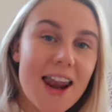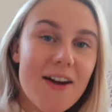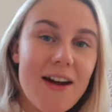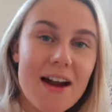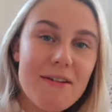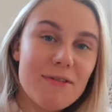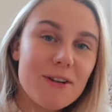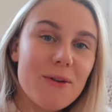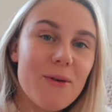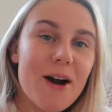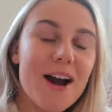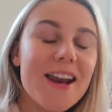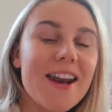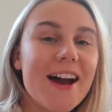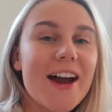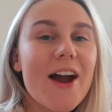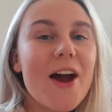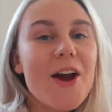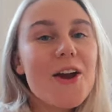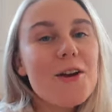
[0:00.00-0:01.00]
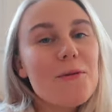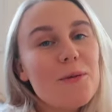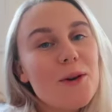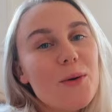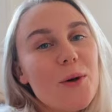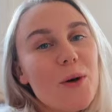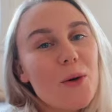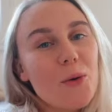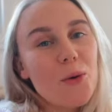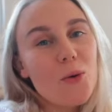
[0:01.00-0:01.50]
everyone. I hope
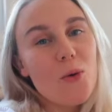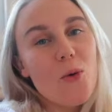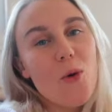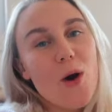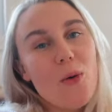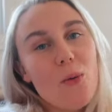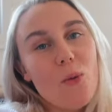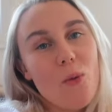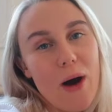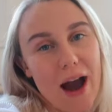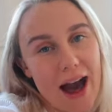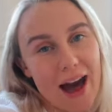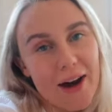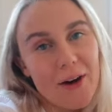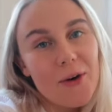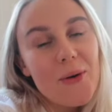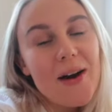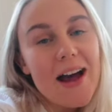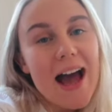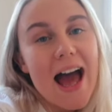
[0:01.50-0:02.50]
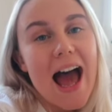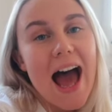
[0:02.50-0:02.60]
you are all well.